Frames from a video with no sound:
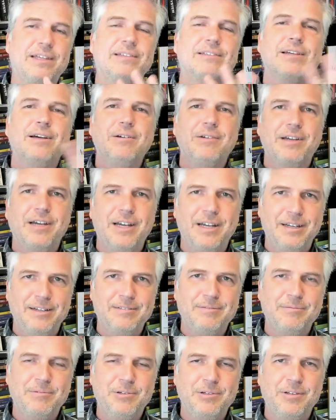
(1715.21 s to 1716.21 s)
They say,
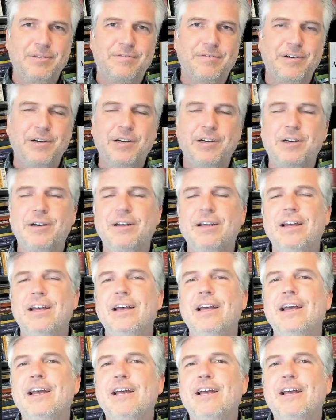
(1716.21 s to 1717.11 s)
Okay, we'll defer.